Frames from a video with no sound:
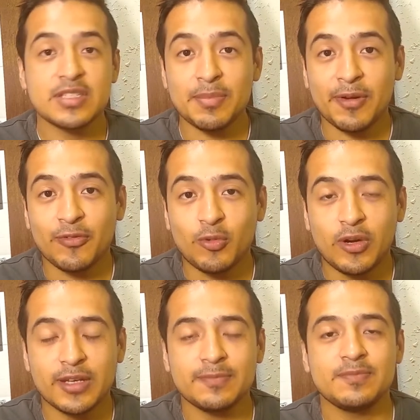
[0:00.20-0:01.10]
What's up,
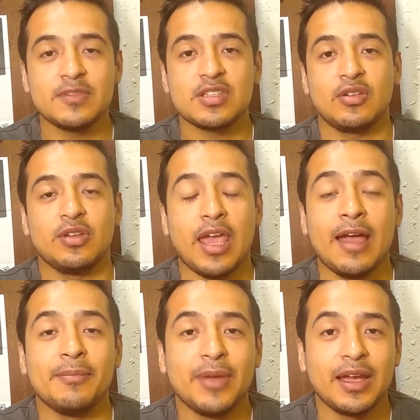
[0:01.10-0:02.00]
everyone? So
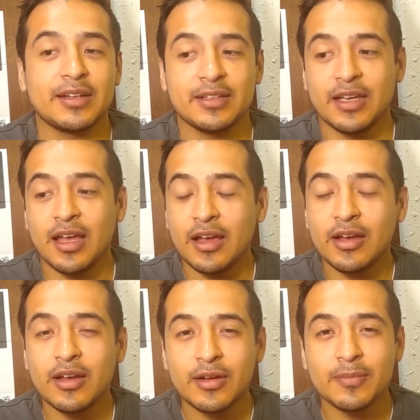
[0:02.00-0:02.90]
yeah, I'm back.
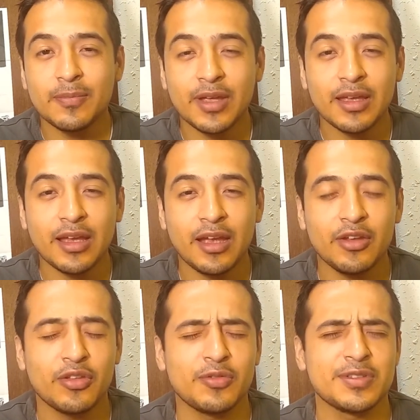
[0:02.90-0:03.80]

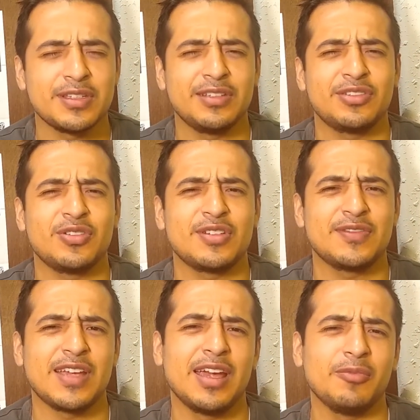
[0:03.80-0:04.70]
I know there was a stretch
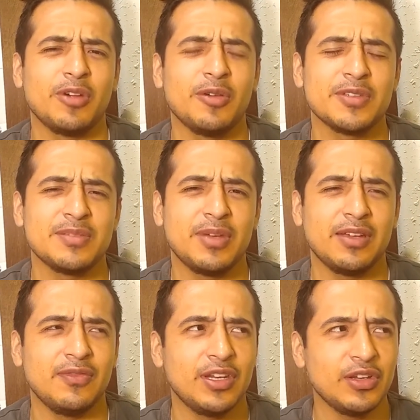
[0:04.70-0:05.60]
of time where I wasn't
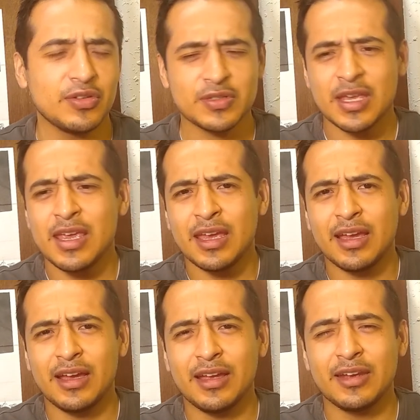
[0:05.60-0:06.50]
making videos,
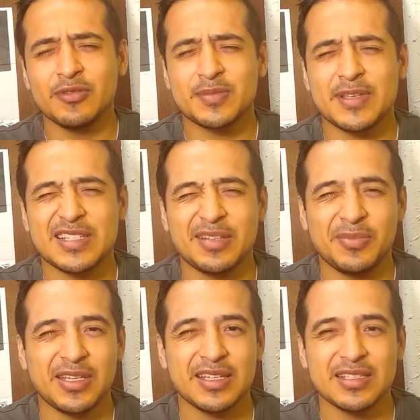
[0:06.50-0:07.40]
and it was
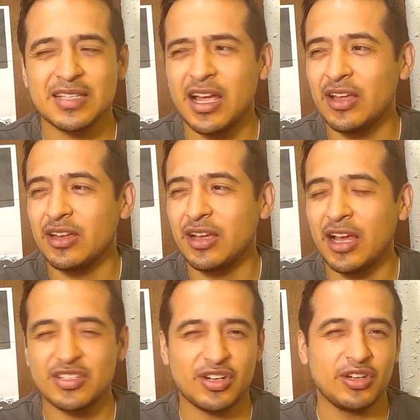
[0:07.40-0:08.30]
basically because
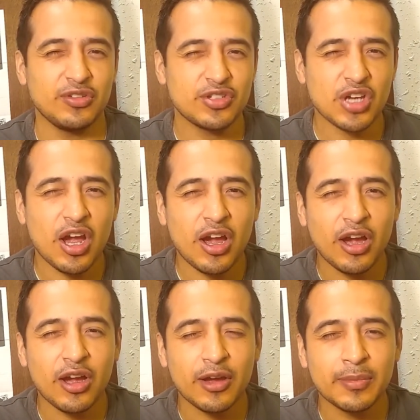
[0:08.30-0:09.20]
I started a new
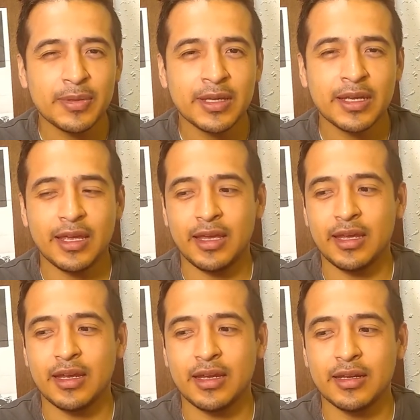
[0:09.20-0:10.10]
job,
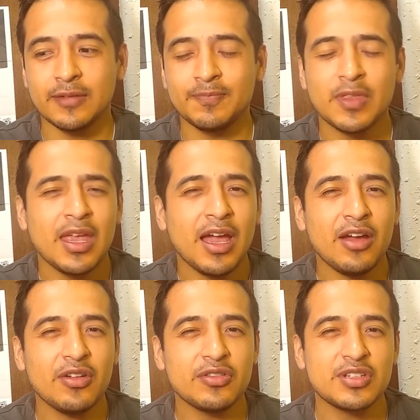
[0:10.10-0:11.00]
and
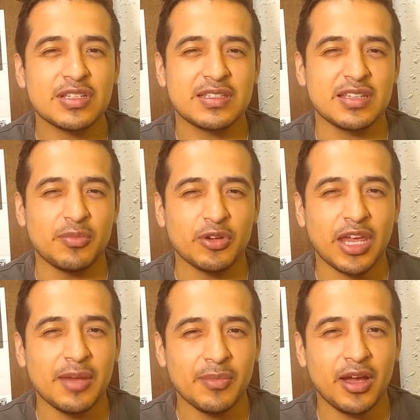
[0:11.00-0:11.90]
I don't know, just summer
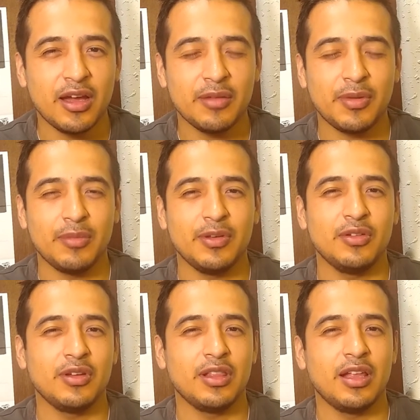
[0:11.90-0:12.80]
came up. I've been
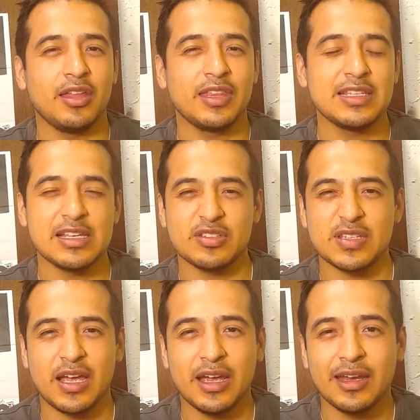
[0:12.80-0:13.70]
doing a lot of things
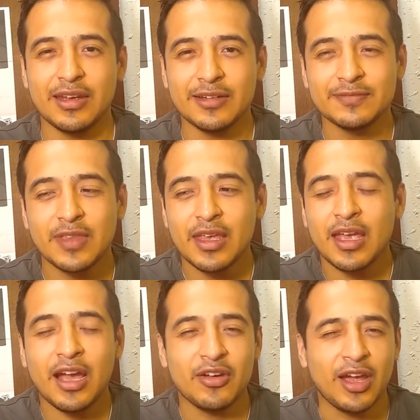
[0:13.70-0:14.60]
outside, and
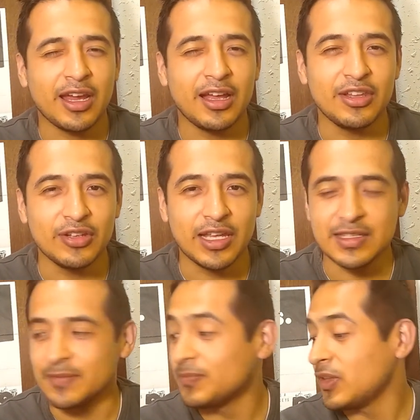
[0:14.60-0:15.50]
I don't know, I got a little
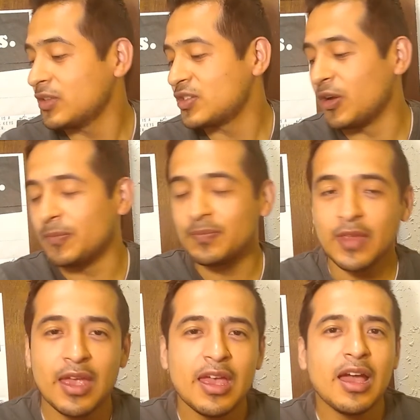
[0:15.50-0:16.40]
lazy. So
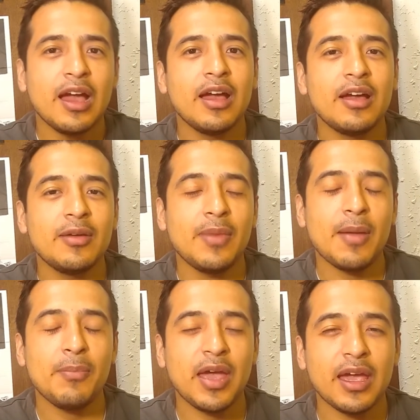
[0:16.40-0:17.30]

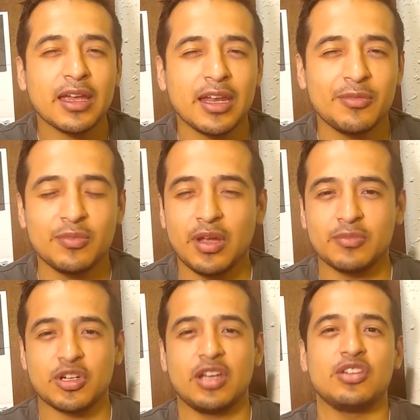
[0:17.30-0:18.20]
I'm back, and
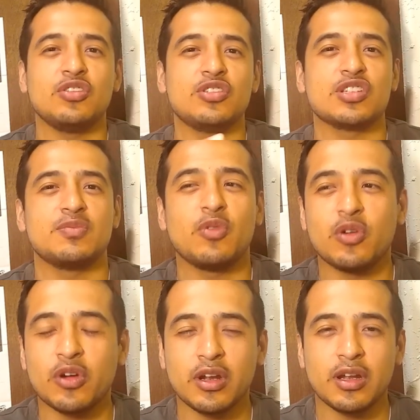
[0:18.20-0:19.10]
I'm trying to do just
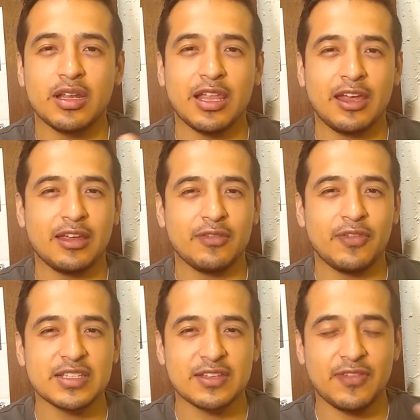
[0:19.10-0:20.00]
more like
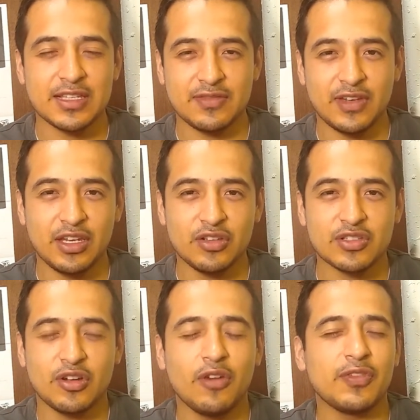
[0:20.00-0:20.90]
face-to-face
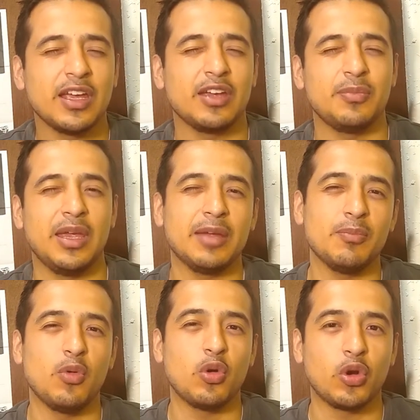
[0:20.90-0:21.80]
videos. So hopefully, I can
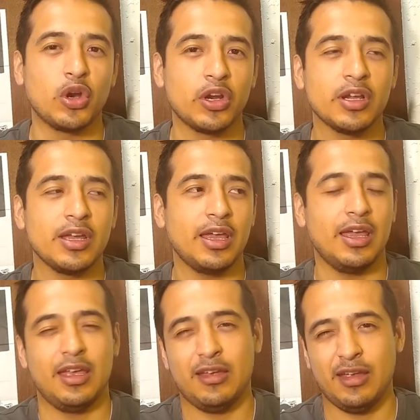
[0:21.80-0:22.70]
make more
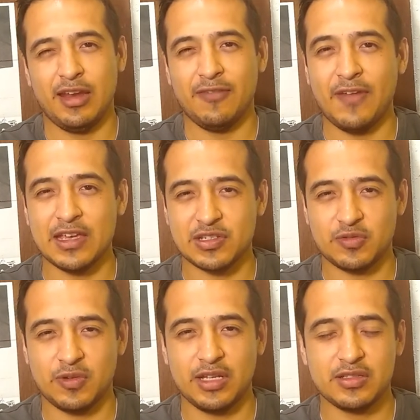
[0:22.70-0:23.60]
at a
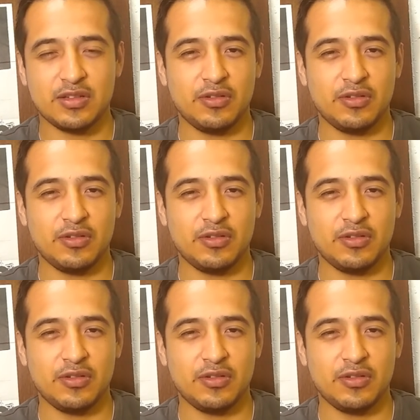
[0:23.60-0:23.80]
faster rate.